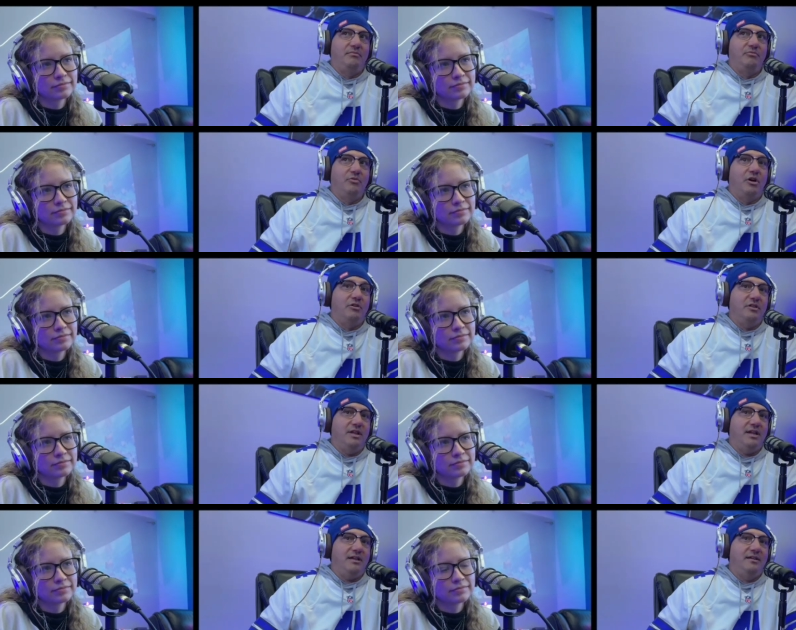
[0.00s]

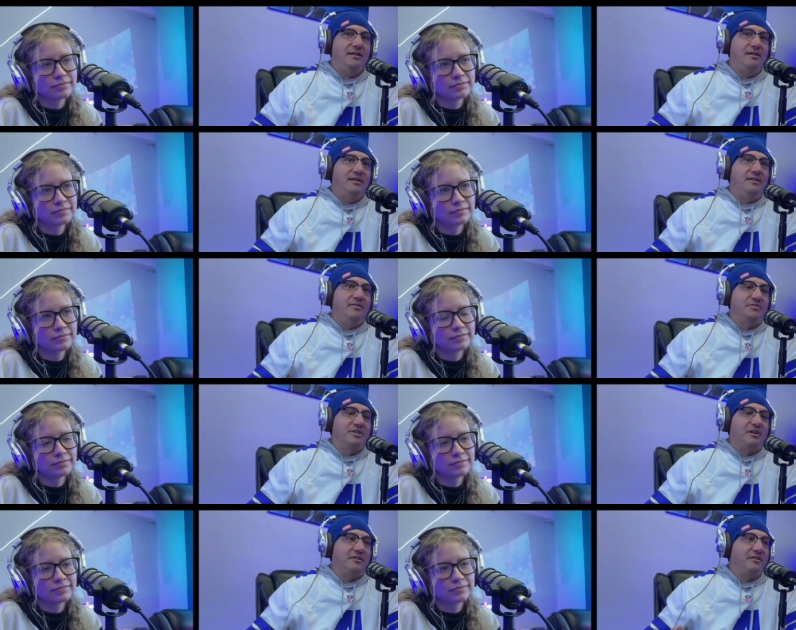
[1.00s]
Speaker 1: wrongly. It was
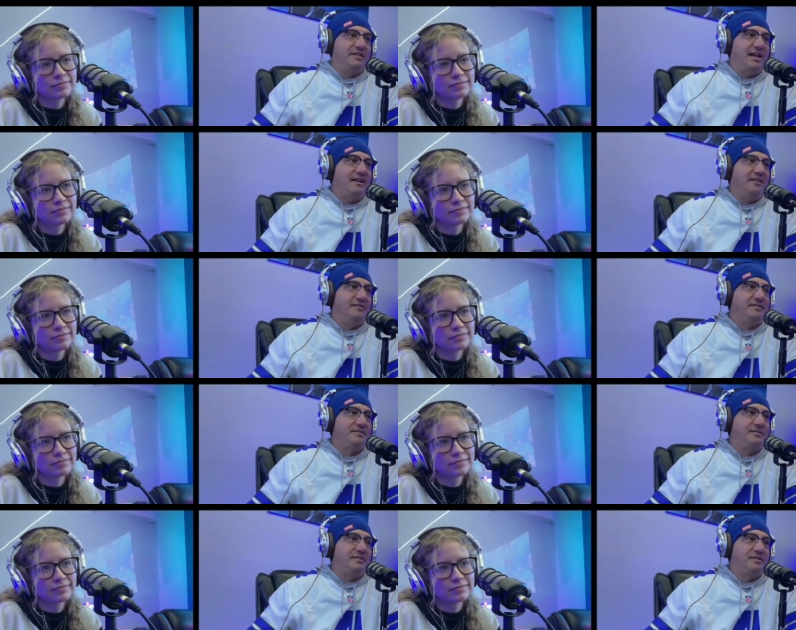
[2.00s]
called on
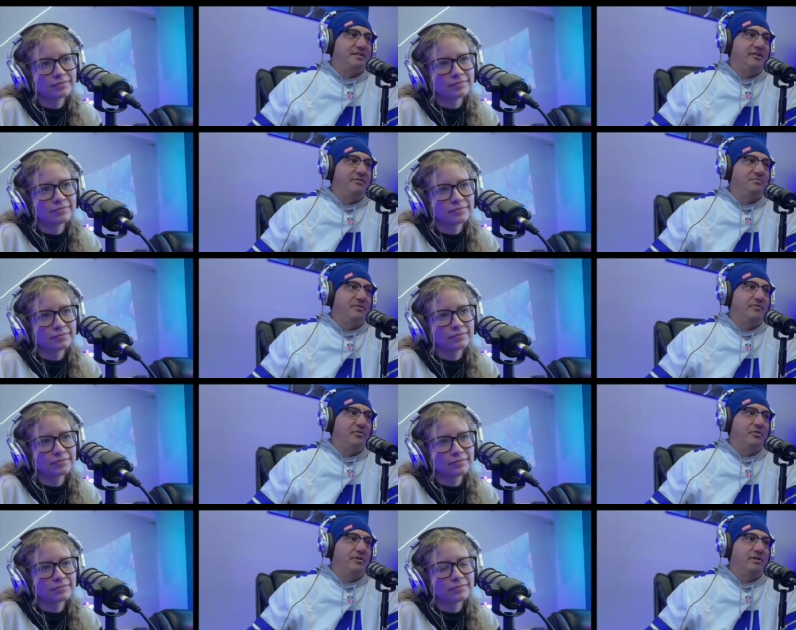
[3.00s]
Dallas the series
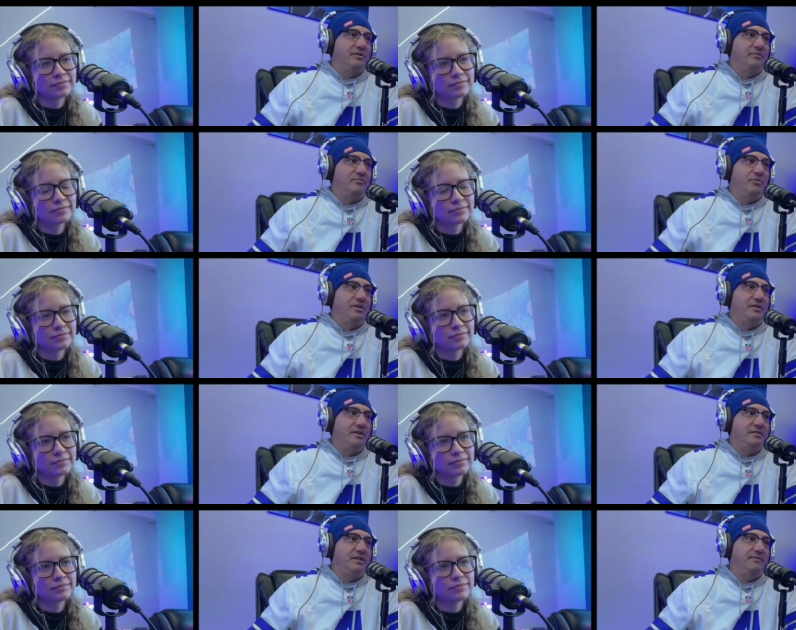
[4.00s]
before when
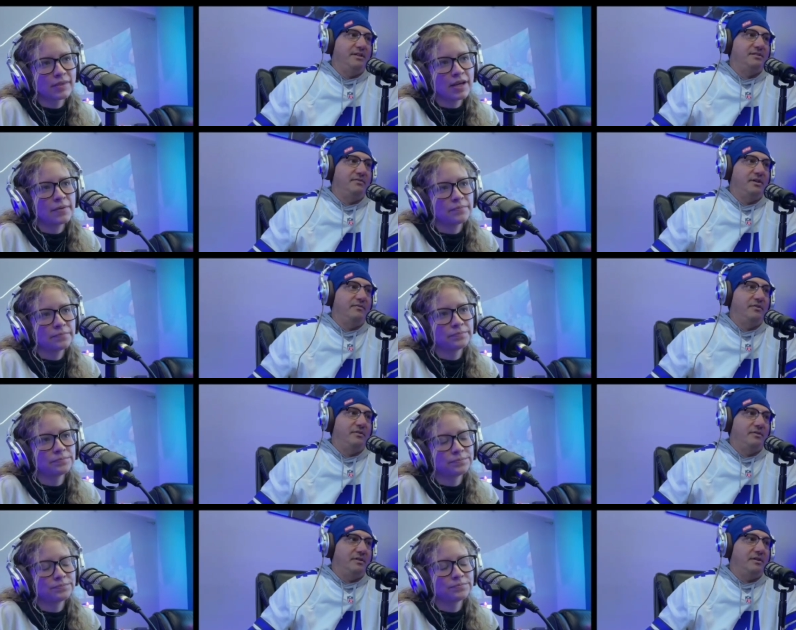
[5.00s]
the defensive yeah. end
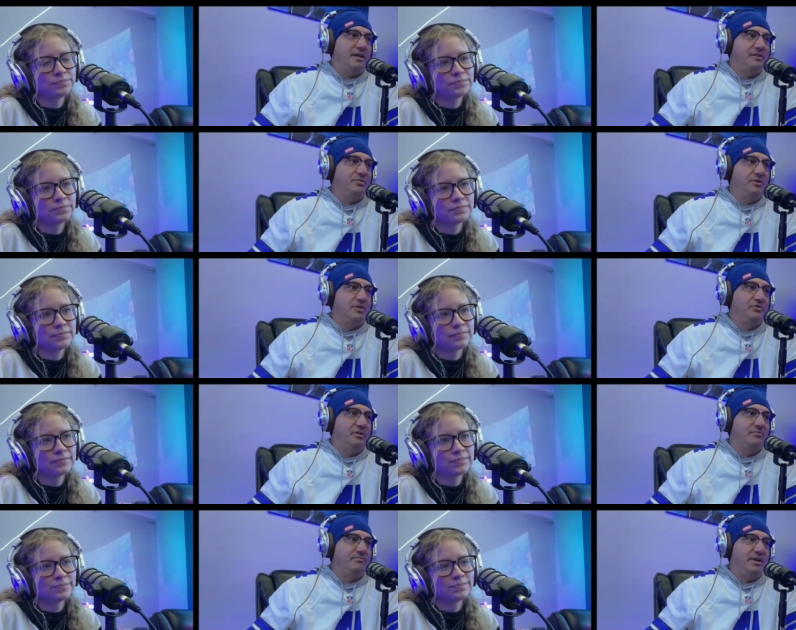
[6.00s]
for he's going to
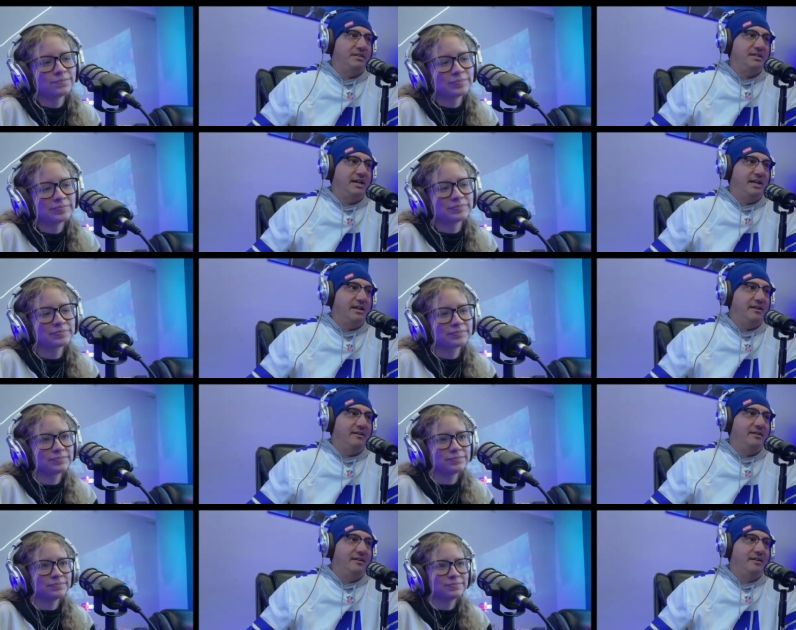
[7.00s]
trip my tight
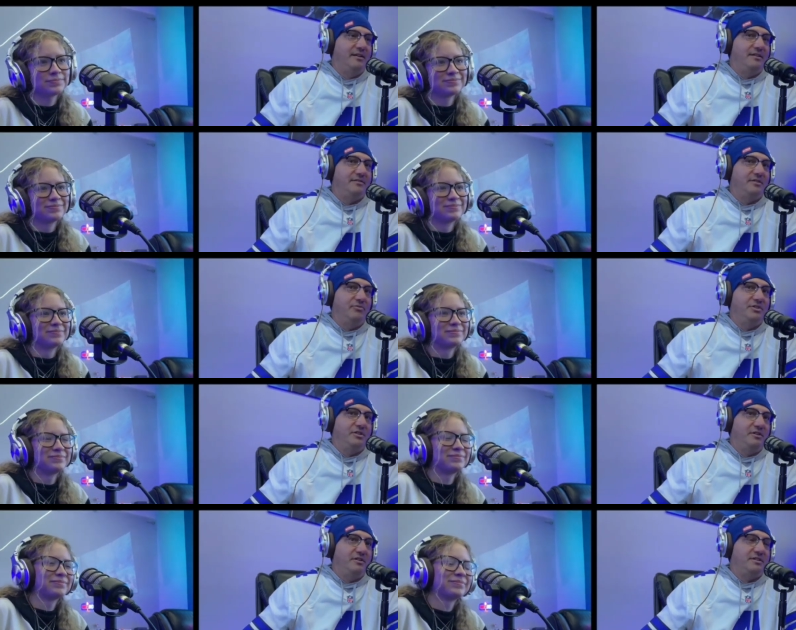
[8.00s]
end. Mm-hmm. So we
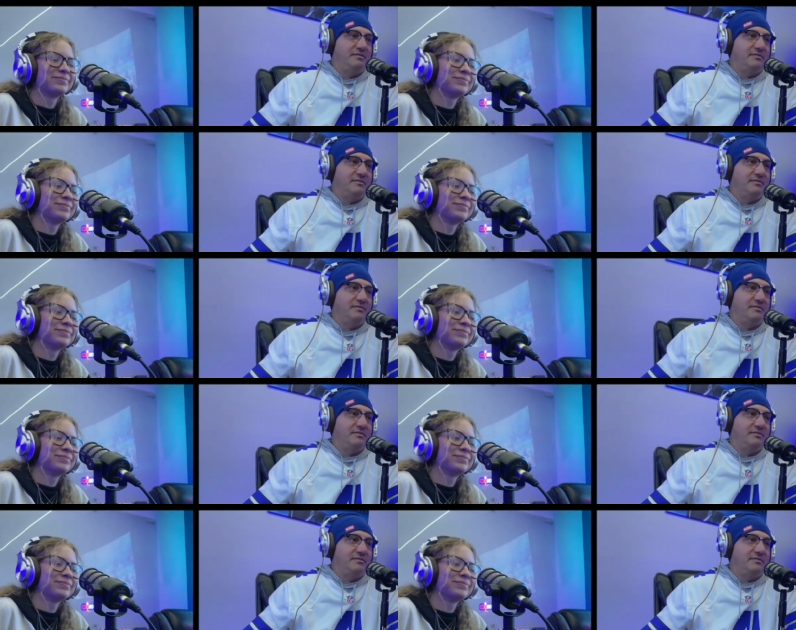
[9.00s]
should just